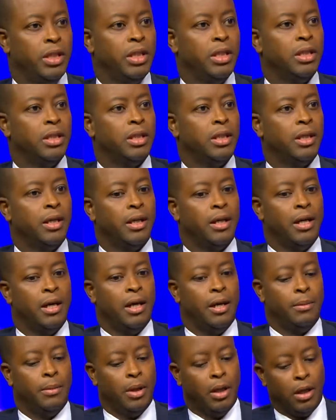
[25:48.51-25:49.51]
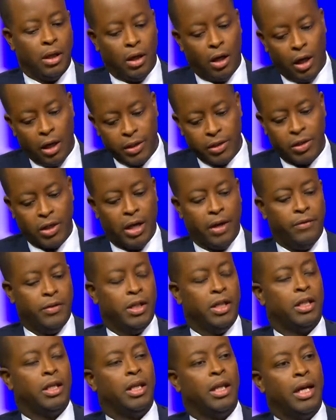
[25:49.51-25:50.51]
there. Us
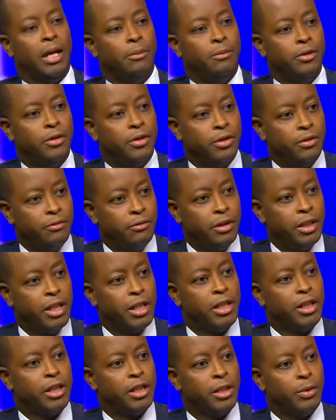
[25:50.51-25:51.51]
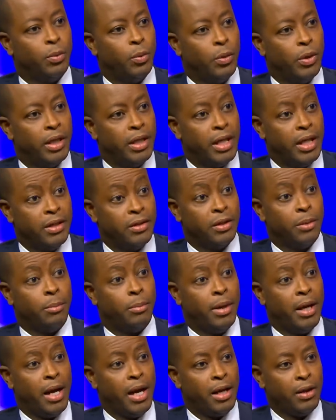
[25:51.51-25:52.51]
having a collaborative relationship where there's a
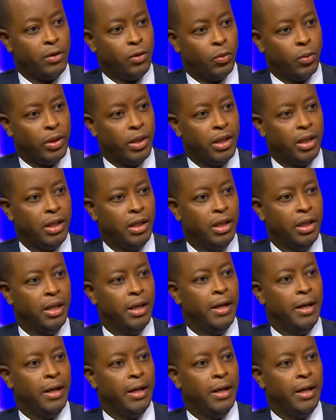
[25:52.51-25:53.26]
pathway